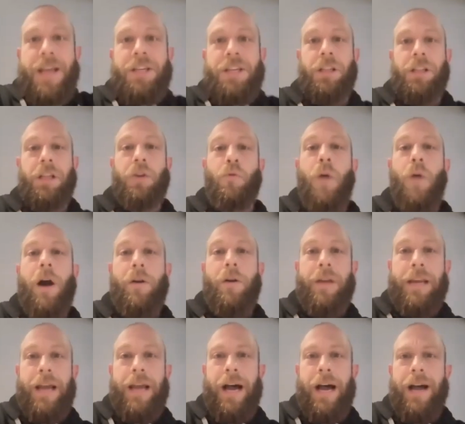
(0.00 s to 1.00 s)
to
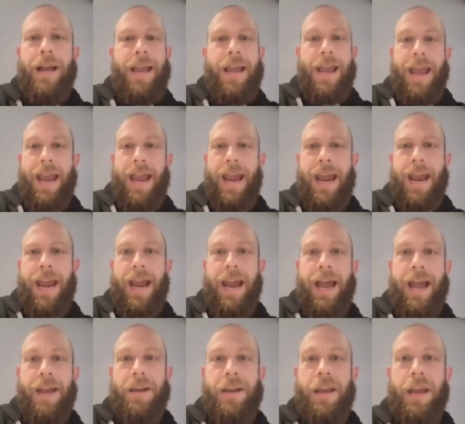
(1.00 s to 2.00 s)
LaGuardia.
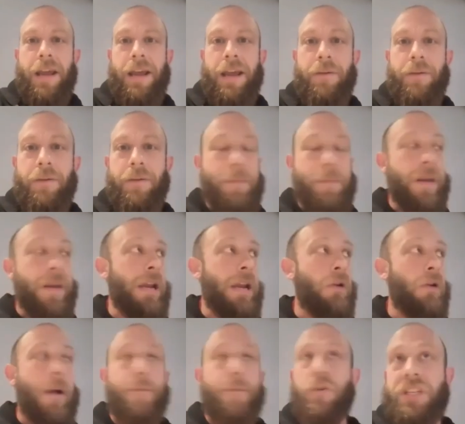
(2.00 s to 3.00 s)
And uh, we've been
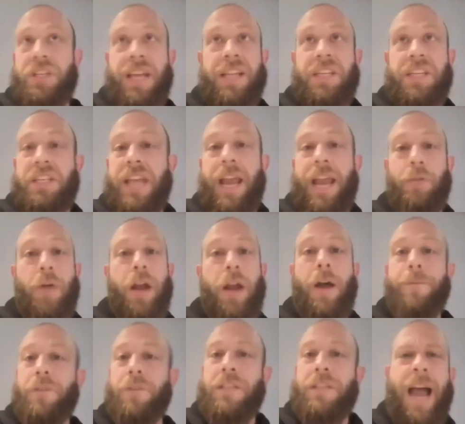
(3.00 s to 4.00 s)
here ever since, staying right
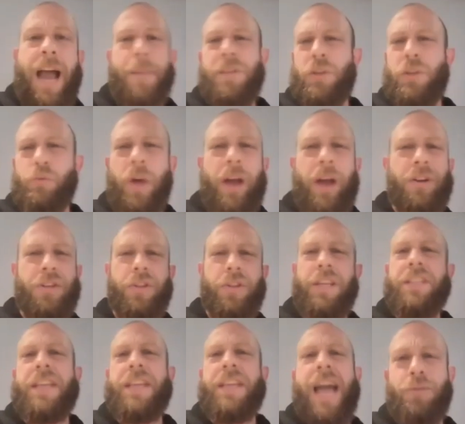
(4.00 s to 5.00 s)
off of Times Square. So
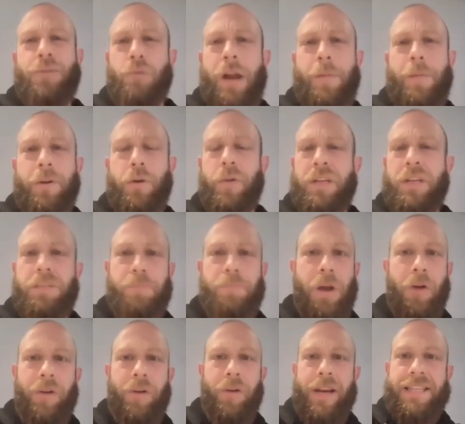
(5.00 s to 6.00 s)
these guys were able to
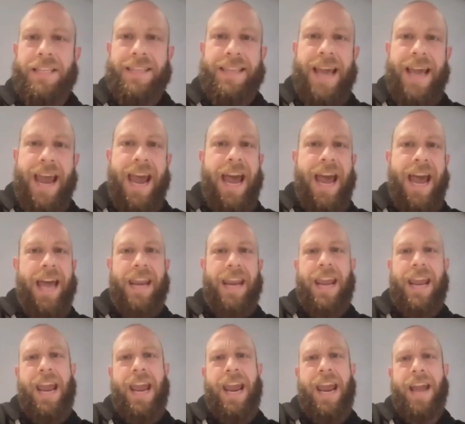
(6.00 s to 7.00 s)
experience that.
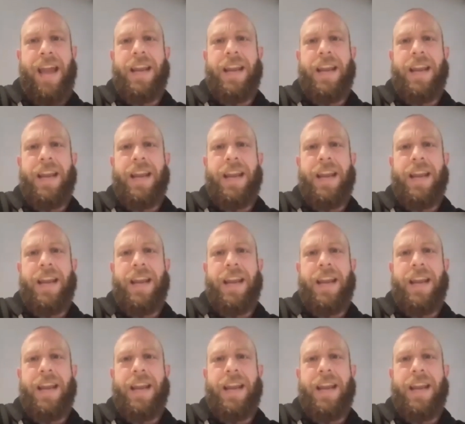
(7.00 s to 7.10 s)
So you